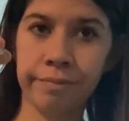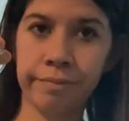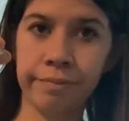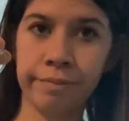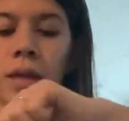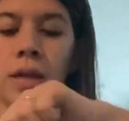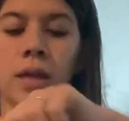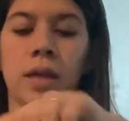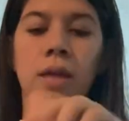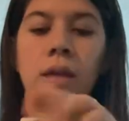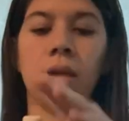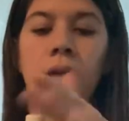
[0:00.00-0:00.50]

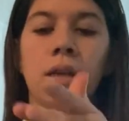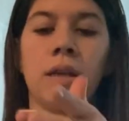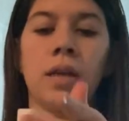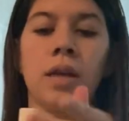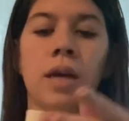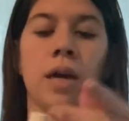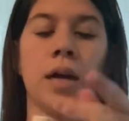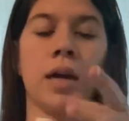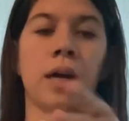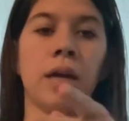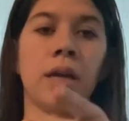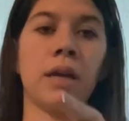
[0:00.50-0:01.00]
And
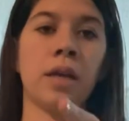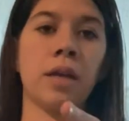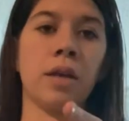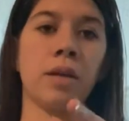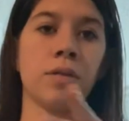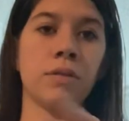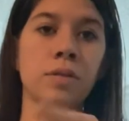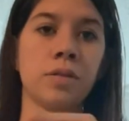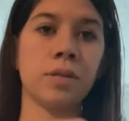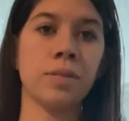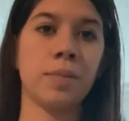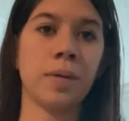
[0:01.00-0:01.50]
I
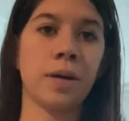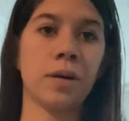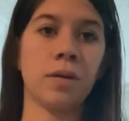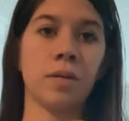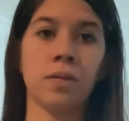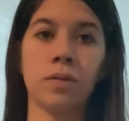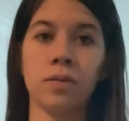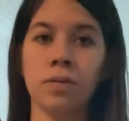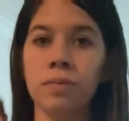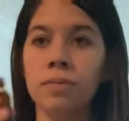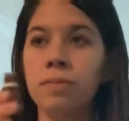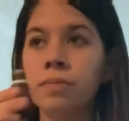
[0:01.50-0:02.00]
use
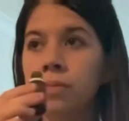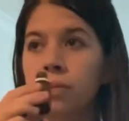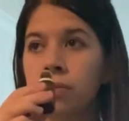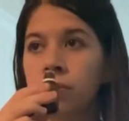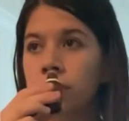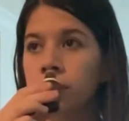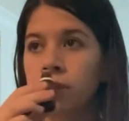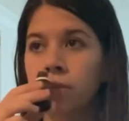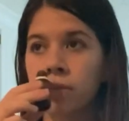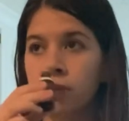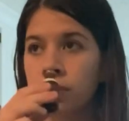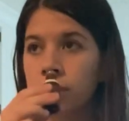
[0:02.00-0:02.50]
about
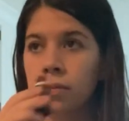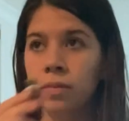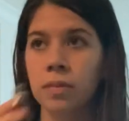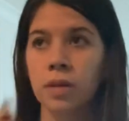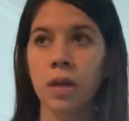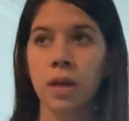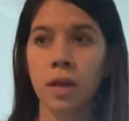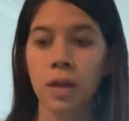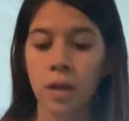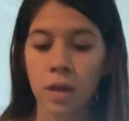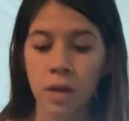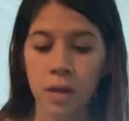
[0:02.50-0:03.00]

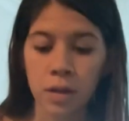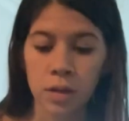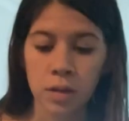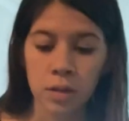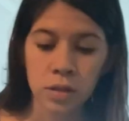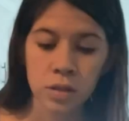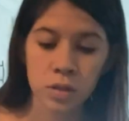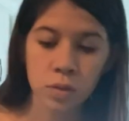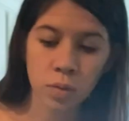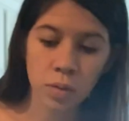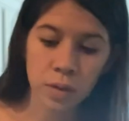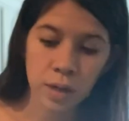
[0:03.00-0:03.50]

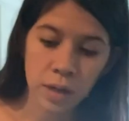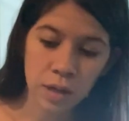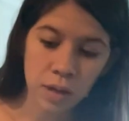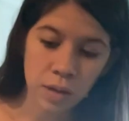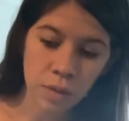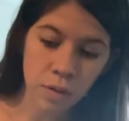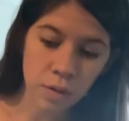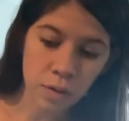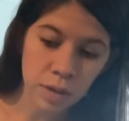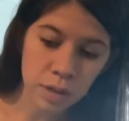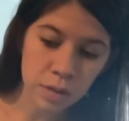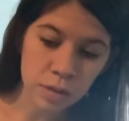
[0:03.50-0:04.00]
20 to
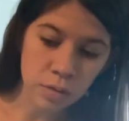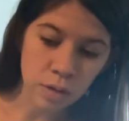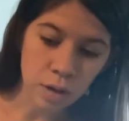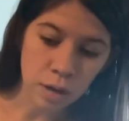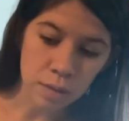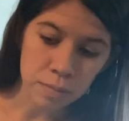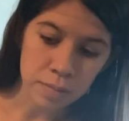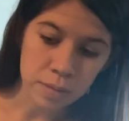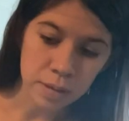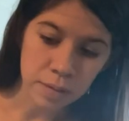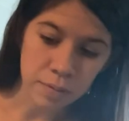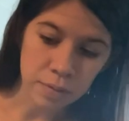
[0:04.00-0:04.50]
30
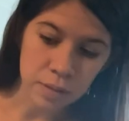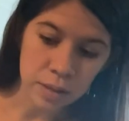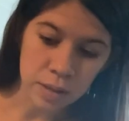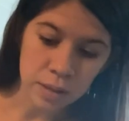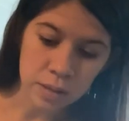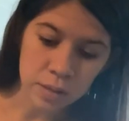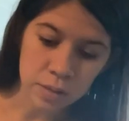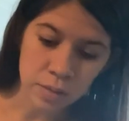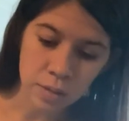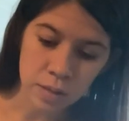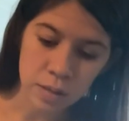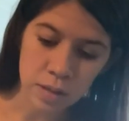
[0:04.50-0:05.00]
drops of
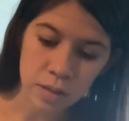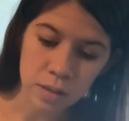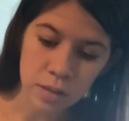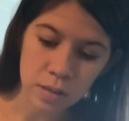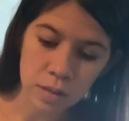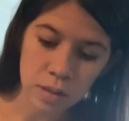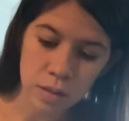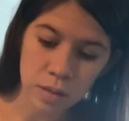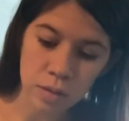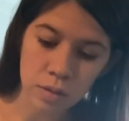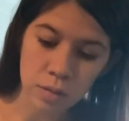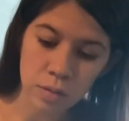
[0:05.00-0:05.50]
this. 1,
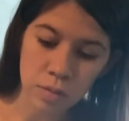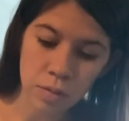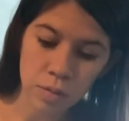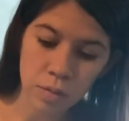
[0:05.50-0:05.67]
2,